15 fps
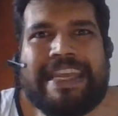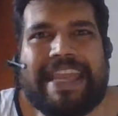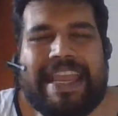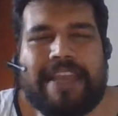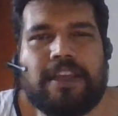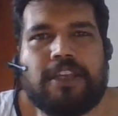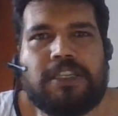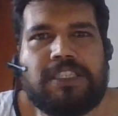
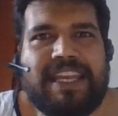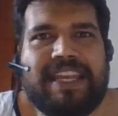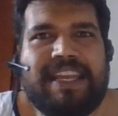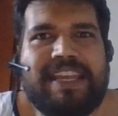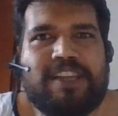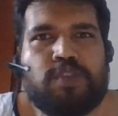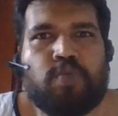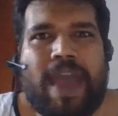in a
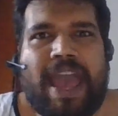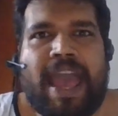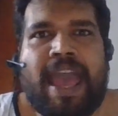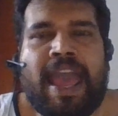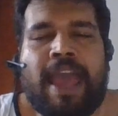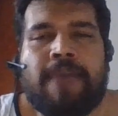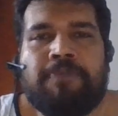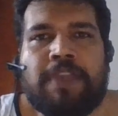series
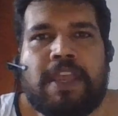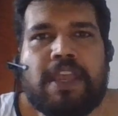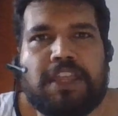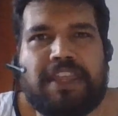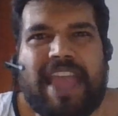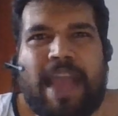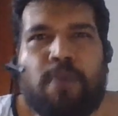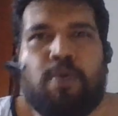where
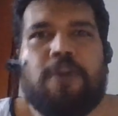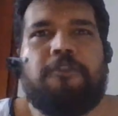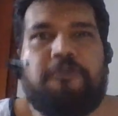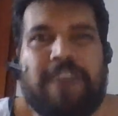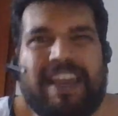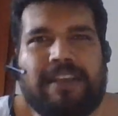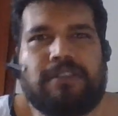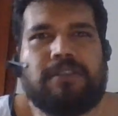there were
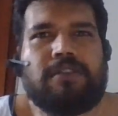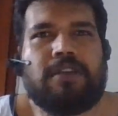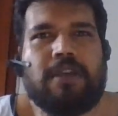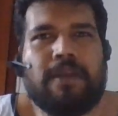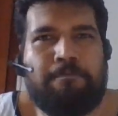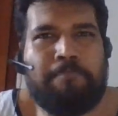fixed